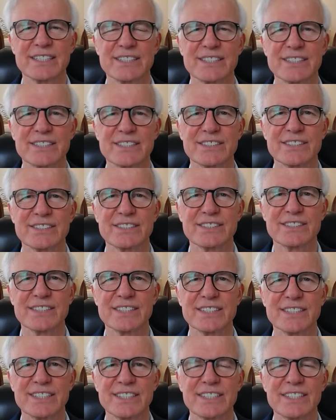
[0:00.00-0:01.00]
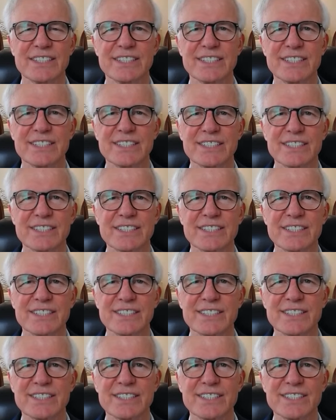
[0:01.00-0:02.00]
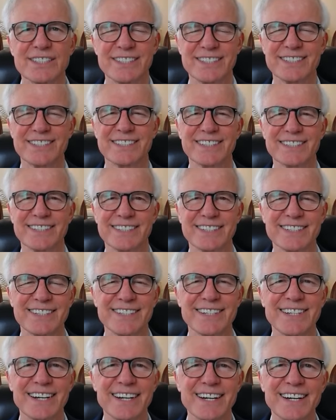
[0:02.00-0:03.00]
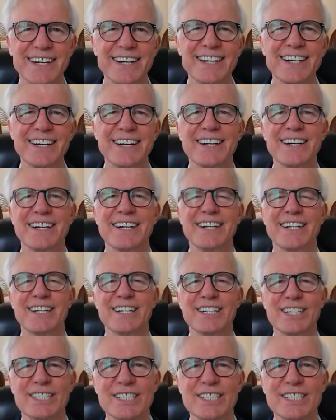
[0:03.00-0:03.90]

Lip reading: No words are spoken by the person on screen.